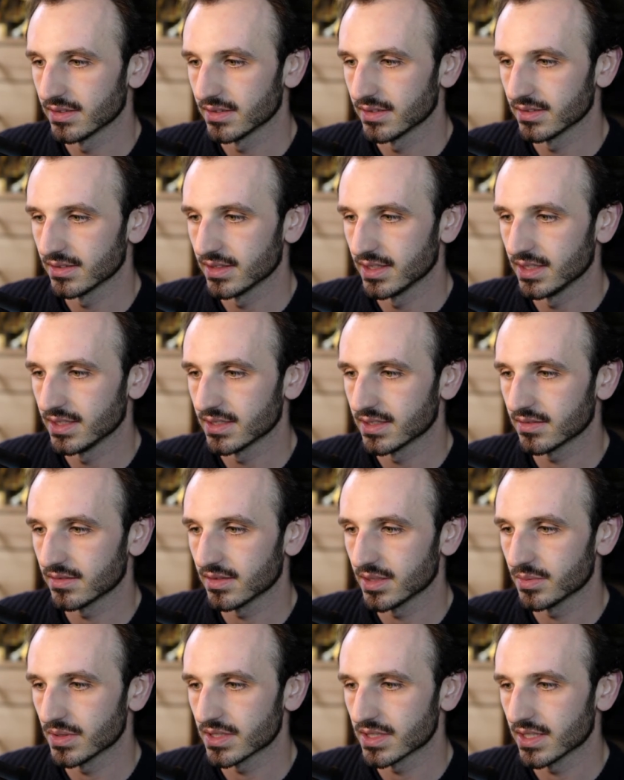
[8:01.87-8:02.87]
these
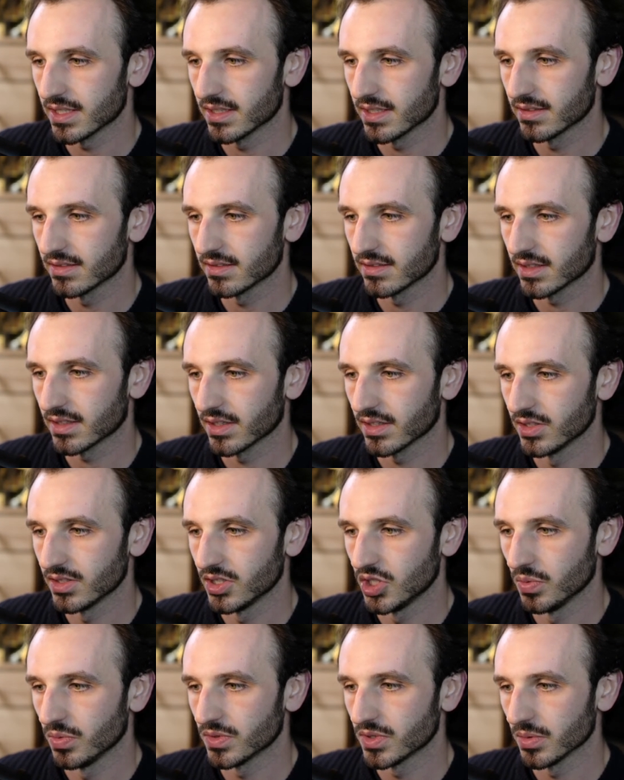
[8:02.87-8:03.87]
bits here. You
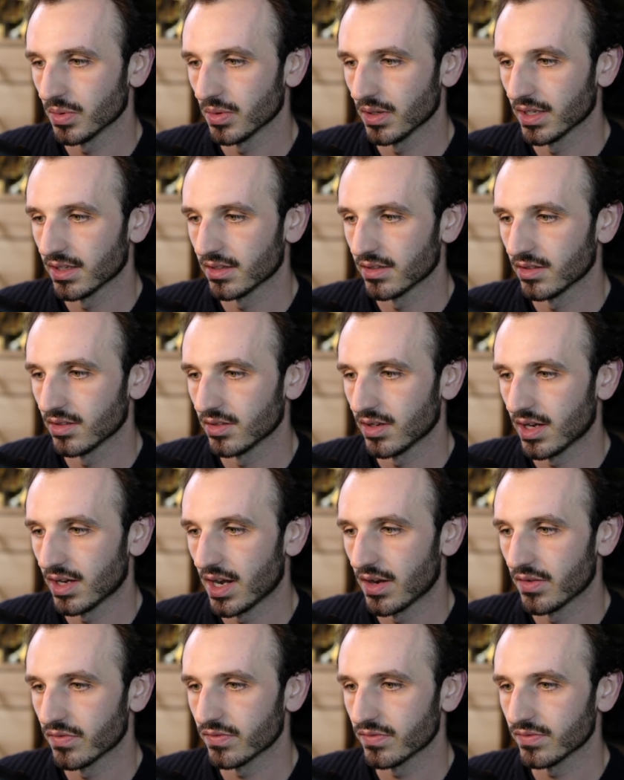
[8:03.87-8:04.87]
can double it or
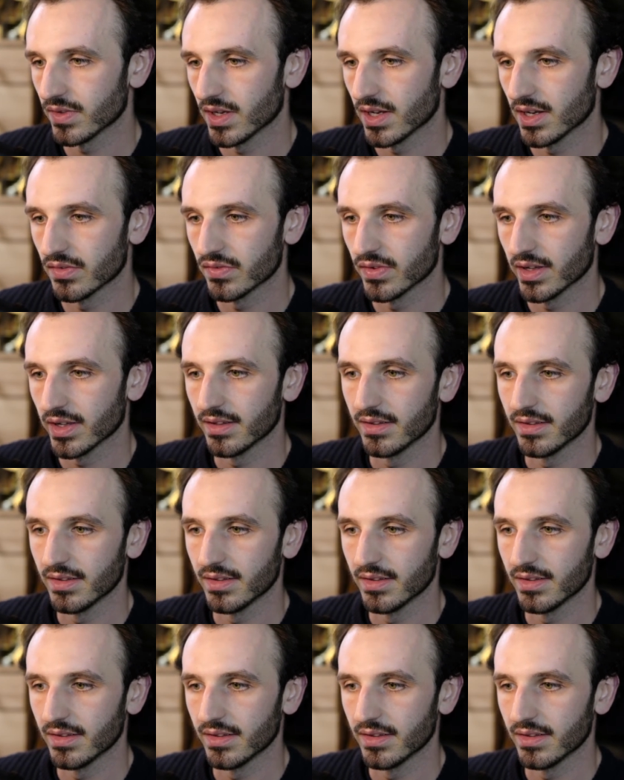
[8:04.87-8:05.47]
half it.